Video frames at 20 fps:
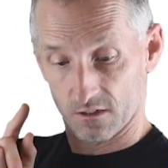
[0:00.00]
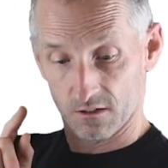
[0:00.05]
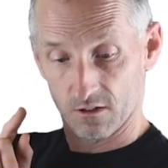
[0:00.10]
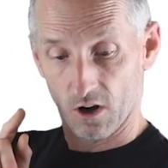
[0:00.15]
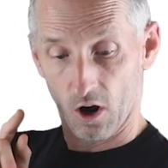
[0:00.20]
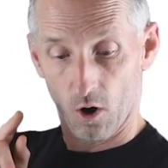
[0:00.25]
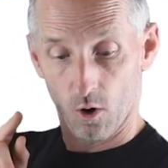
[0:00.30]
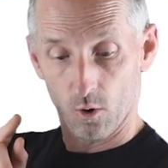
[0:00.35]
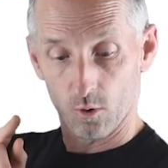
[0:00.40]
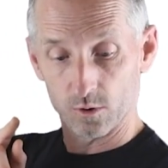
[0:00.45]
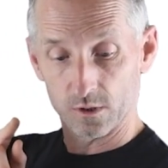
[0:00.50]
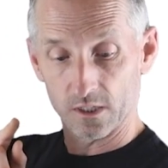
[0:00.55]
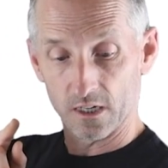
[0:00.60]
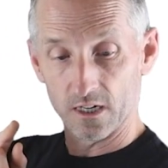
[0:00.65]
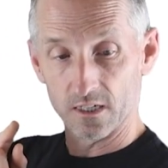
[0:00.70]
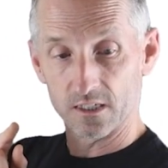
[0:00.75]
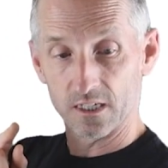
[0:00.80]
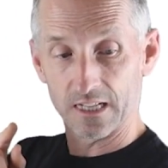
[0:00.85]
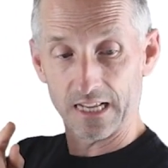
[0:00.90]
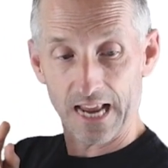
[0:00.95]
goes
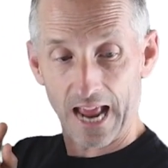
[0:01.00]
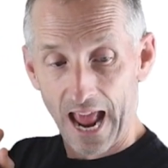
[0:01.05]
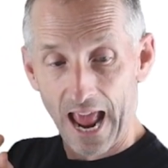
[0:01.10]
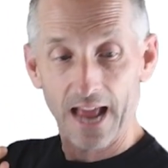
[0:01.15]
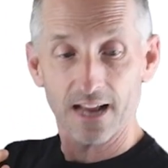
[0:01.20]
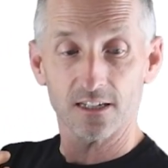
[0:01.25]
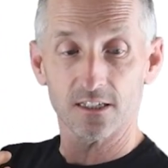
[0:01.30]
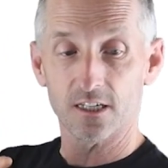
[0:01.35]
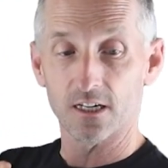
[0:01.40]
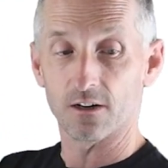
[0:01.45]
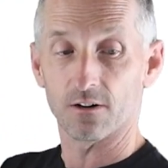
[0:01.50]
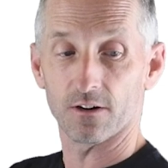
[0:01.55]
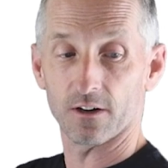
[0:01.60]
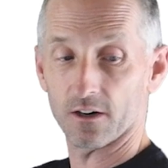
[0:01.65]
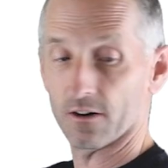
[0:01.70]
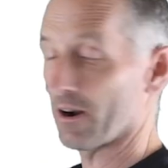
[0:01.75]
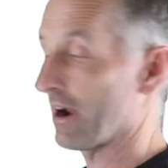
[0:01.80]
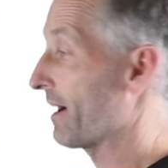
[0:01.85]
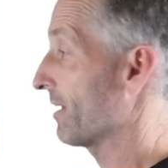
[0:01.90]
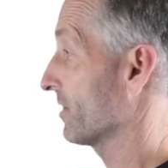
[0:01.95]
into the
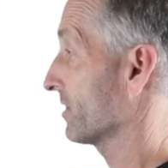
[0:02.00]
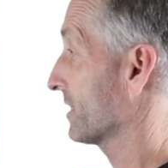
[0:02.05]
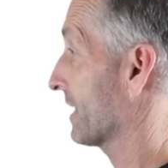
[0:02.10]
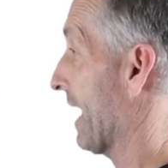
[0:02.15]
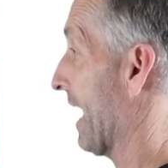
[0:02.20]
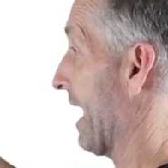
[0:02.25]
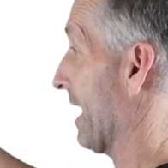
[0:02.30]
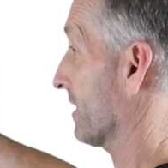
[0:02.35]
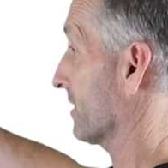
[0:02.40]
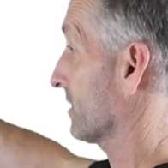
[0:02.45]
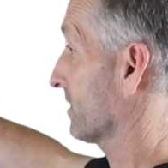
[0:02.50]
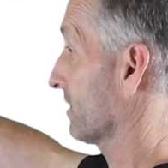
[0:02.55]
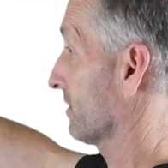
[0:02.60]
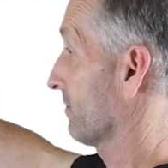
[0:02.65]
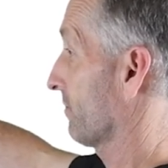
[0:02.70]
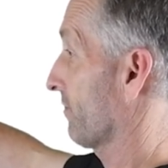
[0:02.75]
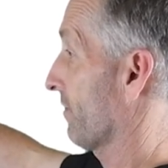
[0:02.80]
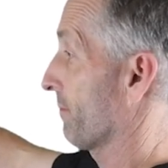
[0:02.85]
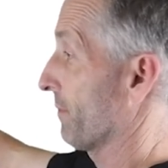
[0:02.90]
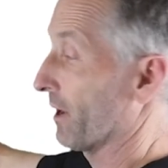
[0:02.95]
anterior air sacs
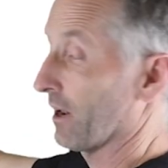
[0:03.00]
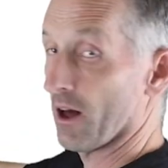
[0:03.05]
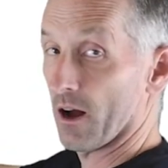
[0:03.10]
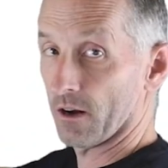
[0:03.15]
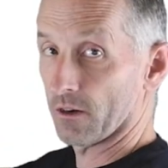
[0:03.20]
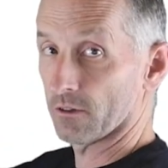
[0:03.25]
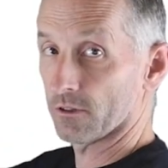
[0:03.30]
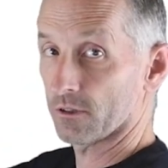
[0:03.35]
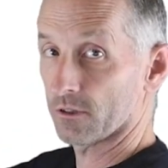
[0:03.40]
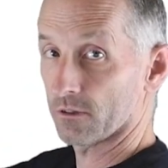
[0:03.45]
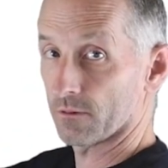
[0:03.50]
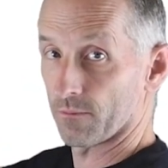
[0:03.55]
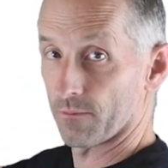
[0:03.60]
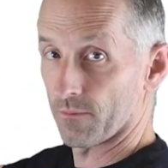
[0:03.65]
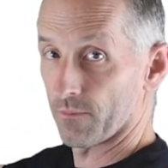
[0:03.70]
from the lungs.